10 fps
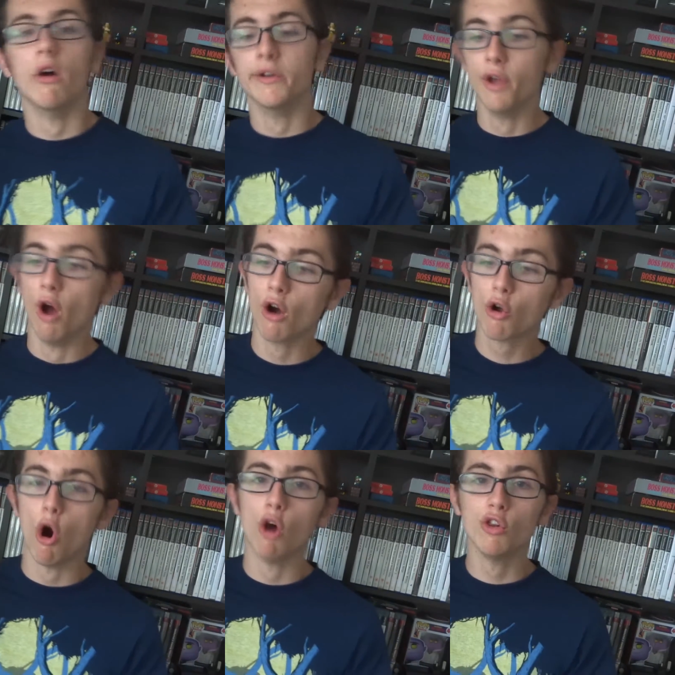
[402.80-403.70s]
yeah, I
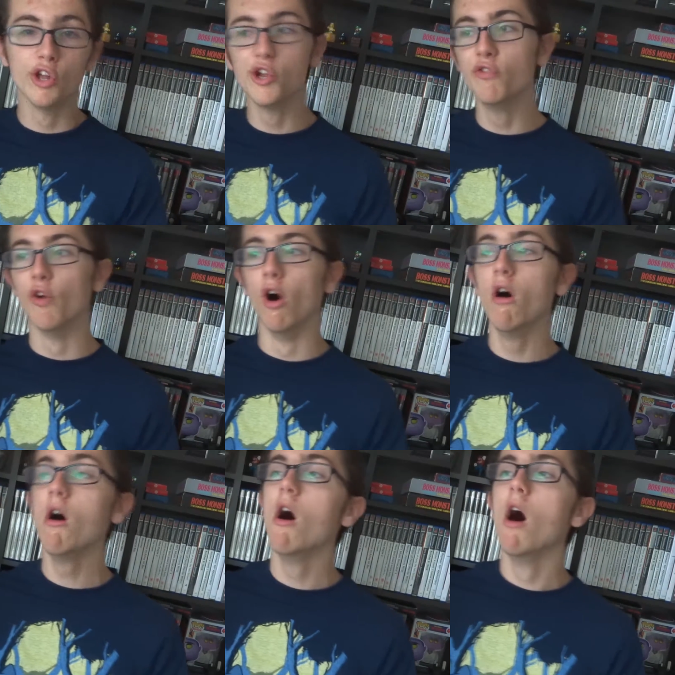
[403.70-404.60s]
got a
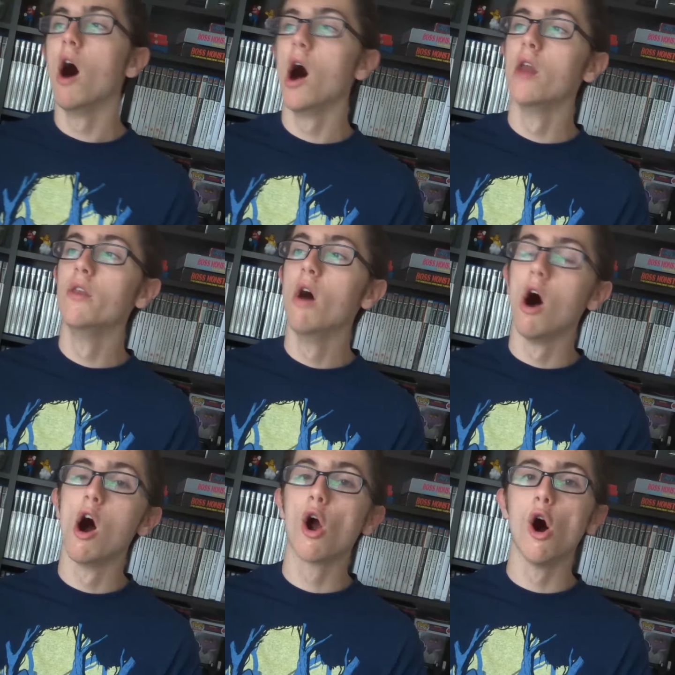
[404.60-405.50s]
lever, and
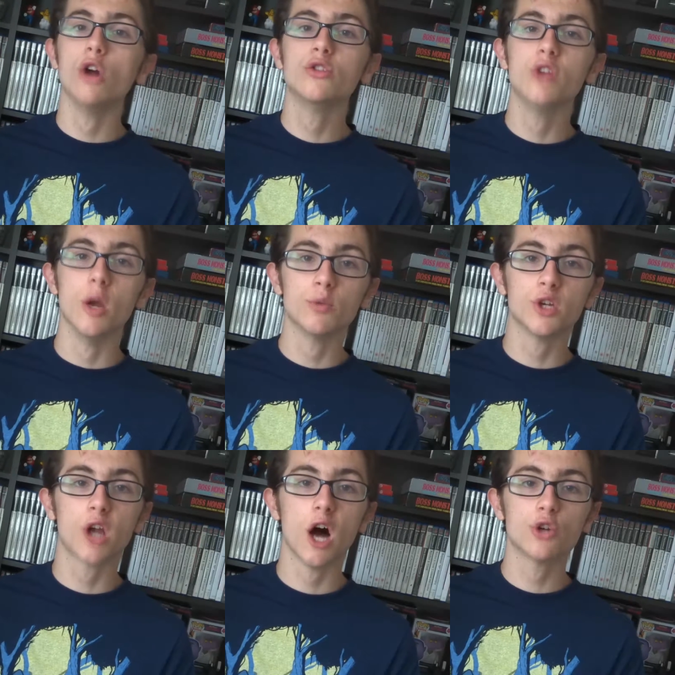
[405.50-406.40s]
I got a dip to
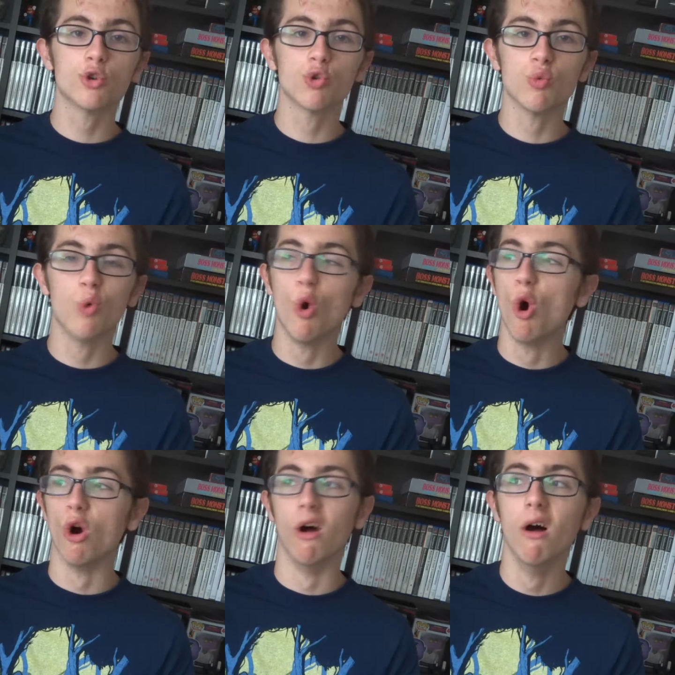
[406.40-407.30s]
catch all the
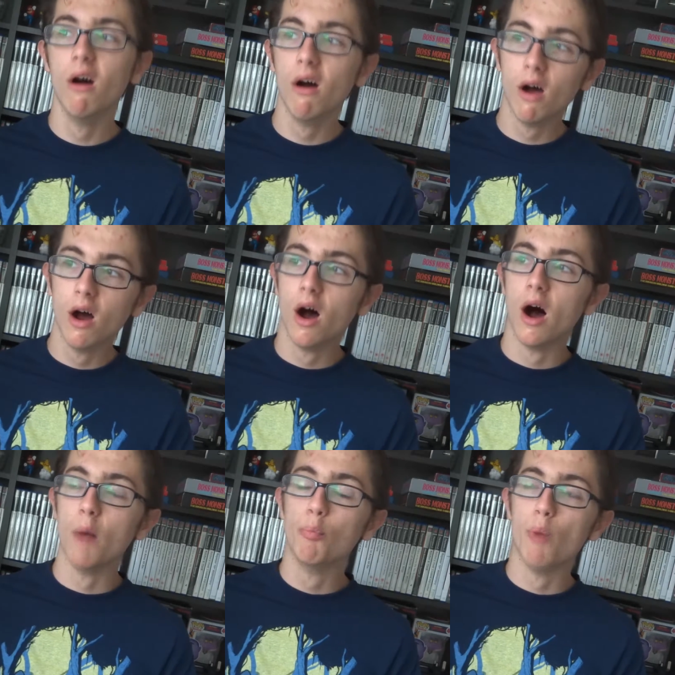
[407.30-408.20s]
water,
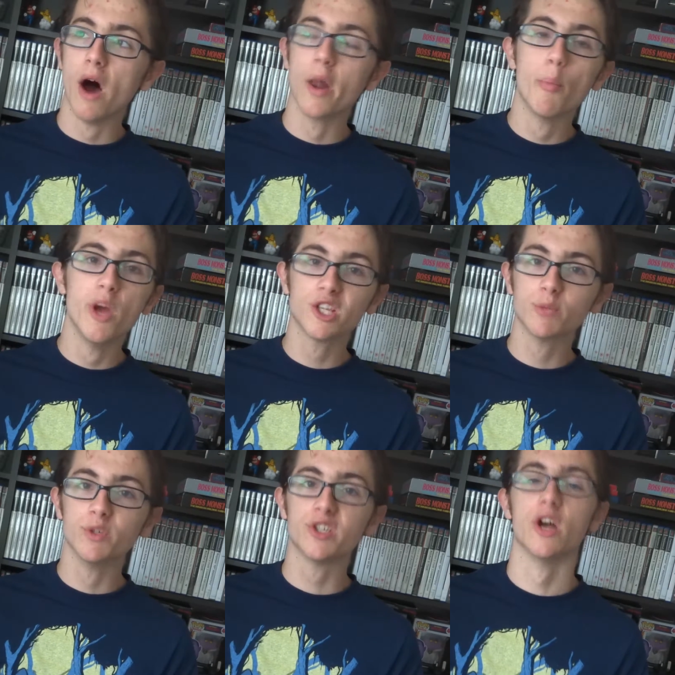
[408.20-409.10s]
and I pissed
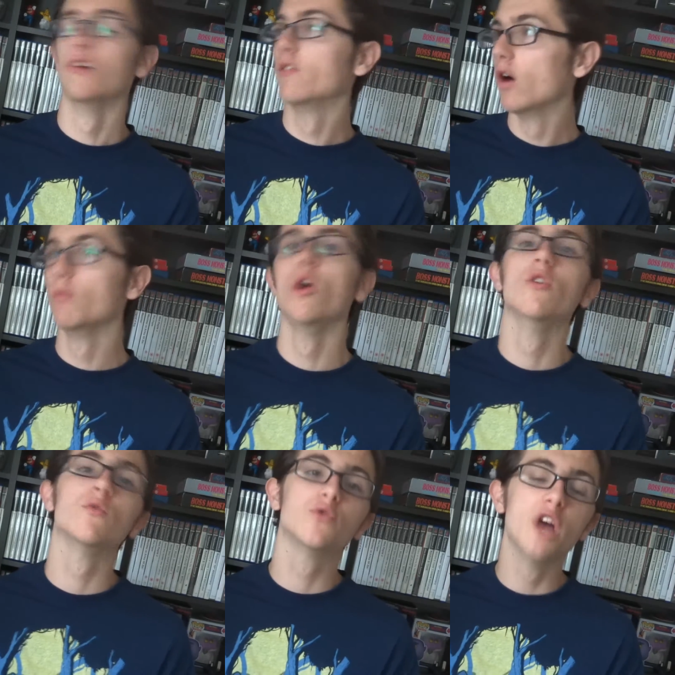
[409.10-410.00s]
myself, I'm
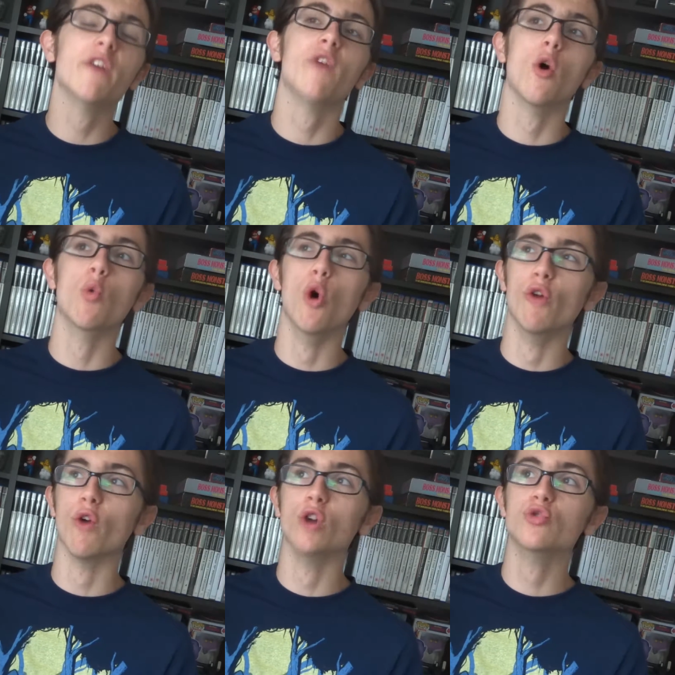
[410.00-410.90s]
defo worth
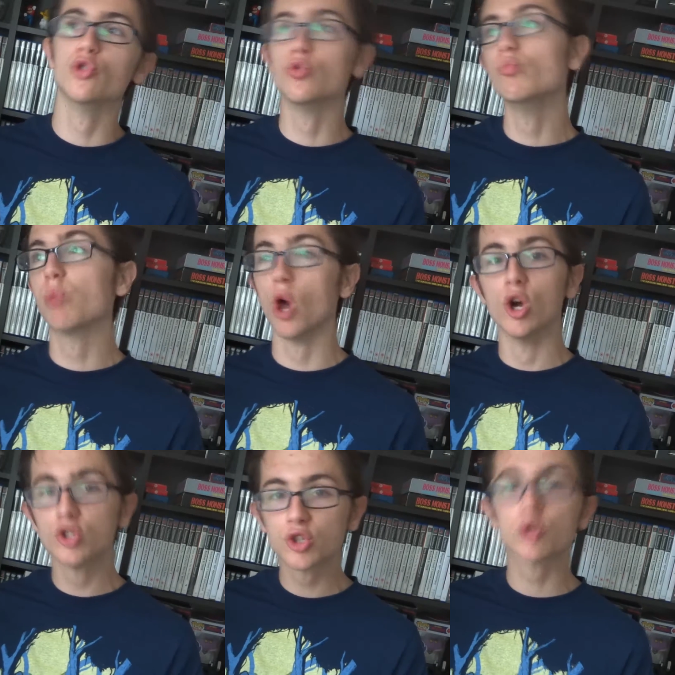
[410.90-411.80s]

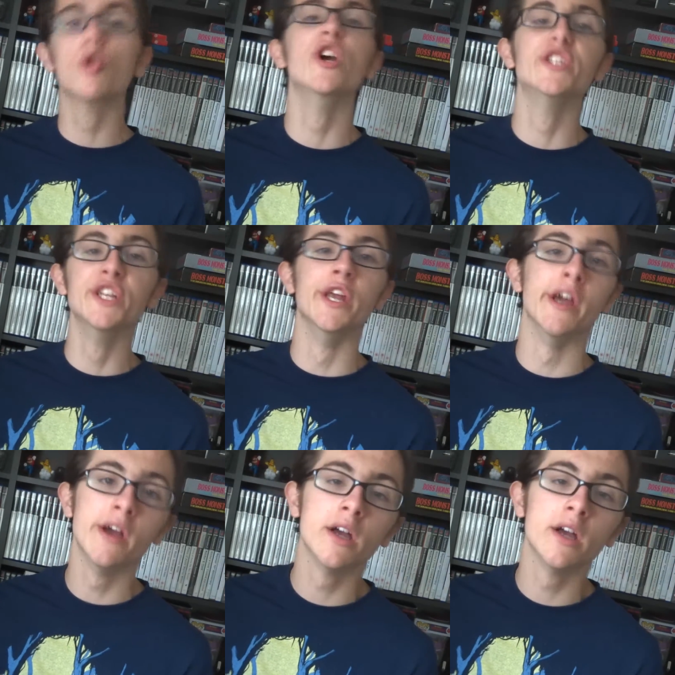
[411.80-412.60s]
100+ quid, innit?